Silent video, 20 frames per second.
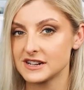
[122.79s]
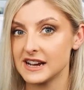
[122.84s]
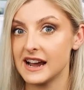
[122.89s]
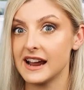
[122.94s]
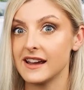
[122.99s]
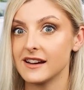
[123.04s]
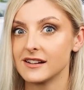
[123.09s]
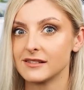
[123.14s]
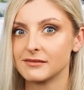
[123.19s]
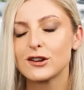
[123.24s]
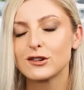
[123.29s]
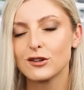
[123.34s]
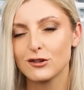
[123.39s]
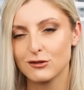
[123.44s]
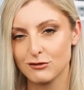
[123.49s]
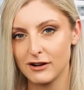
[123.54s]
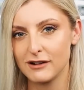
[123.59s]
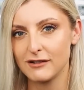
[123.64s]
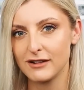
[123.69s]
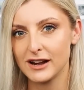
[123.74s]
a tire. So
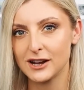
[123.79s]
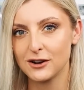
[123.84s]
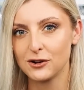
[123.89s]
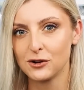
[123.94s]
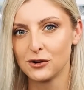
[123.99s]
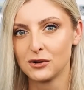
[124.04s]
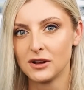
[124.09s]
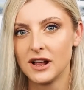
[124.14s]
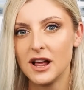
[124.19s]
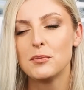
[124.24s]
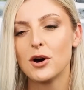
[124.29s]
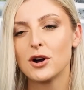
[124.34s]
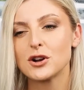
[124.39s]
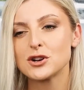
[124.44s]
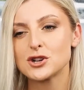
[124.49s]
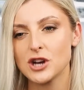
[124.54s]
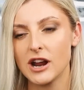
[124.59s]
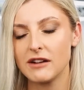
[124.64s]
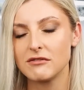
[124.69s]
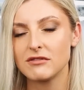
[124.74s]
it's really, really cool.
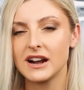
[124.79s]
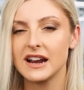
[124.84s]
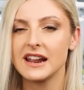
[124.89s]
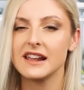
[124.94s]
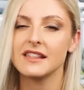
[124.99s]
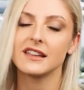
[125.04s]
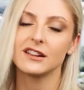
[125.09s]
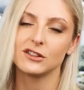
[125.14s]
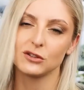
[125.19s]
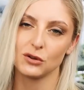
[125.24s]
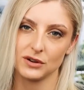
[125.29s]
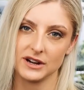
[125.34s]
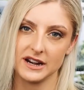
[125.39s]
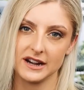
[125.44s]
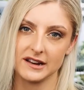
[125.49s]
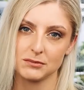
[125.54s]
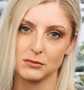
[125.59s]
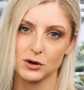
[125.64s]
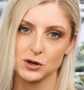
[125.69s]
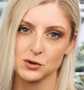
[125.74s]
But generally, they don't
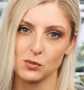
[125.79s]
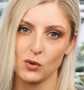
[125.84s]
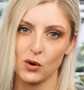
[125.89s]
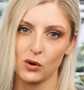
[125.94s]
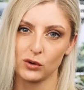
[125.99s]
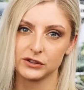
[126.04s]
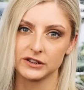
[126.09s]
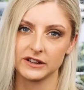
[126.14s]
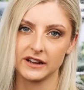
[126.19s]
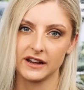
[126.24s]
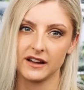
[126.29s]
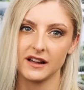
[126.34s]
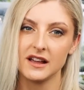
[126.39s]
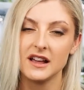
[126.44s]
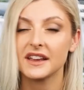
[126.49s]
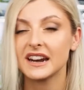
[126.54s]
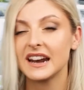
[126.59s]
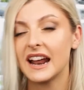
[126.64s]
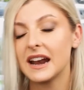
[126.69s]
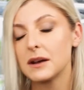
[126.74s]
need as much water.
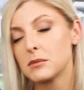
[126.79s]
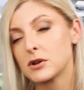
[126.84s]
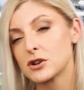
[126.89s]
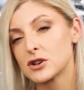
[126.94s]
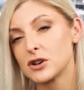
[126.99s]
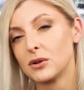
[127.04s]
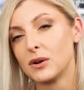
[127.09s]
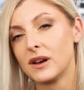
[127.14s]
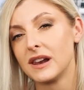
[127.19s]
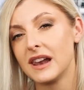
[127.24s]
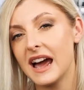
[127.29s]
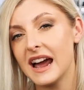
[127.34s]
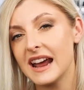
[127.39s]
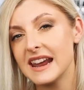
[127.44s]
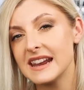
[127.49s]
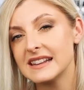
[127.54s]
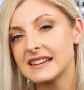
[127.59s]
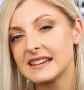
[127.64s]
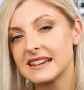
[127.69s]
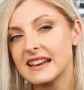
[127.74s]
They can handle much lower
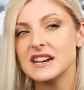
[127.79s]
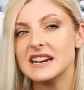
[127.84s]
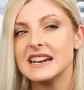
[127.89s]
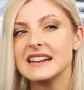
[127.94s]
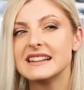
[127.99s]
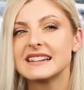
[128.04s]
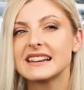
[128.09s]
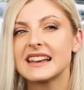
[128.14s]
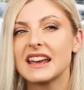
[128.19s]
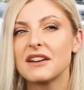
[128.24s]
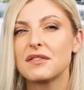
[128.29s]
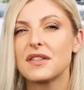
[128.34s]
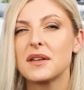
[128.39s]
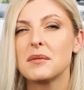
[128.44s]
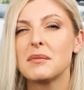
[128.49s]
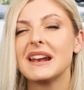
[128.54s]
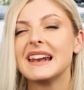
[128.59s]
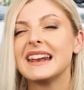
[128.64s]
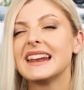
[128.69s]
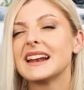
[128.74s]
light. You need to give
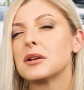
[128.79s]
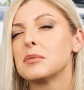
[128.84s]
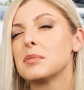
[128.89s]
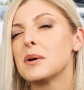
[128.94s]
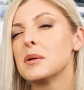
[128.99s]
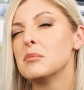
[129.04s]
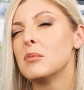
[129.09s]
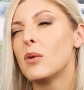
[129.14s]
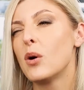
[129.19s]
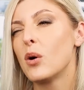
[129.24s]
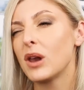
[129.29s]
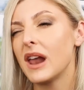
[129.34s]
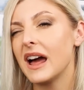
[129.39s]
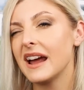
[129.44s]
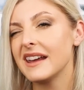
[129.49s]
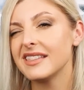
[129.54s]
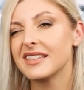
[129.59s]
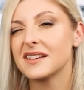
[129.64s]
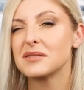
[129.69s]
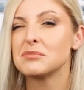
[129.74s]
them a little bit more
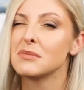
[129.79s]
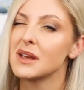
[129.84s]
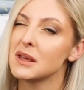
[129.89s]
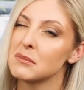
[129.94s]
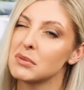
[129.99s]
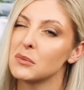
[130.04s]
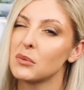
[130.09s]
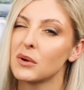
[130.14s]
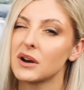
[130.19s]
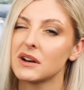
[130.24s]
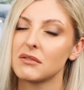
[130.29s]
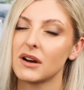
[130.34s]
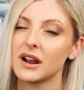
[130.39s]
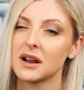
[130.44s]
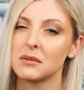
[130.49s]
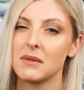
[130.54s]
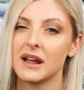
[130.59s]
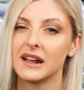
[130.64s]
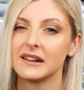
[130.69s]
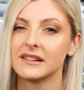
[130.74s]
light than maybe what it
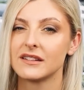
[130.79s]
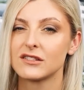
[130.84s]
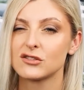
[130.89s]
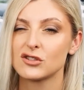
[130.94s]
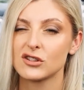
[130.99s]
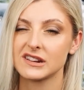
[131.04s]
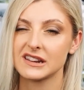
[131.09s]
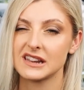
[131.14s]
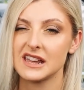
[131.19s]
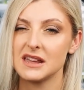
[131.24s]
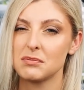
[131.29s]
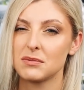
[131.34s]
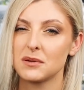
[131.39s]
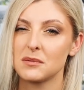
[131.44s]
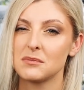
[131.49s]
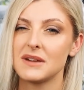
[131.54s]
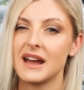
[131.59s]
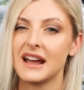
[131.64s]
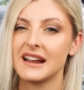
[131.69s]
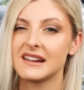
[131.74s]
recommends, just to keep
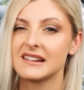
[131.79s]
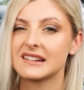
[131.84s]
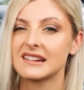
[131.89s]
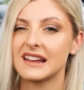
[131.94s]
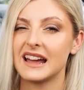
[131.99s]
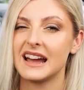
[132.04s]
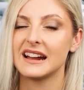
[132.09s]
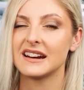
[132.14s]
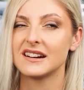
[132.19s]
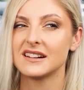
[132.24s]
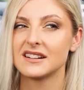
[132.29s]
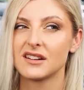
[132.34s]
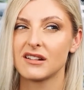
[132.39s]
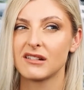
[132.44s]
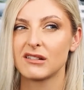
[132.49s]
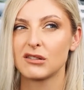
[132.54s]
them nice and